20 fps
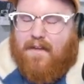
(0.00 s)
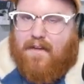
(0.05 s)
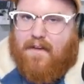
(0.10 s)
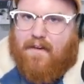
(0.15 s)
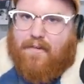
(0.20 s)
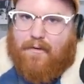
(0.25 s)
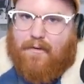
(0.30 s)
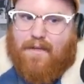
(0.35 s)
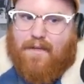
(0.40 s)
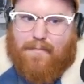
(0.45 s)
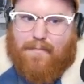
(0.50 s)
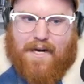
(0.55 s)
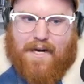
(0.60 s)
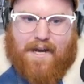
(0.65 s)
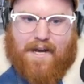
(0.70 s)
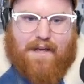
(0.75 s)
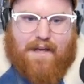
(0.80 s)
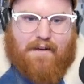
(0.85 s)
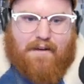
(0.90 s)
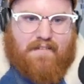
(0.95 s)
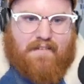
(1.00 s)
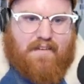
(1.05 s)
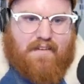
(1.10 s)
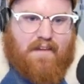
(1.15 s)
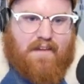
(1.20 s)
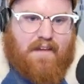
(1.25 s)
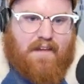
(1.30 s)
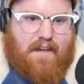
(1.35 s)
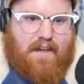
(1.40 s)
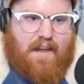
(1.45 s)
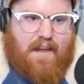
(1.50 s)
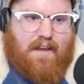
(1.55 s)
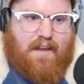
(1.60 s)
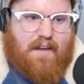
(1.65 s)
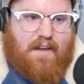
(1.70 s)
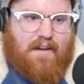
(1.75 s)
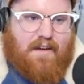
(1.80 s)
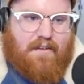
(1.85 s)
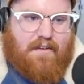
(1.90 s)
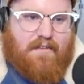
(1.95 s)
So keep an eye out
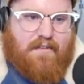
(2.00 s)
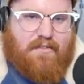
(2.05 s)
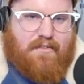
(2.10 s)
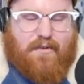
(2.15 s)
and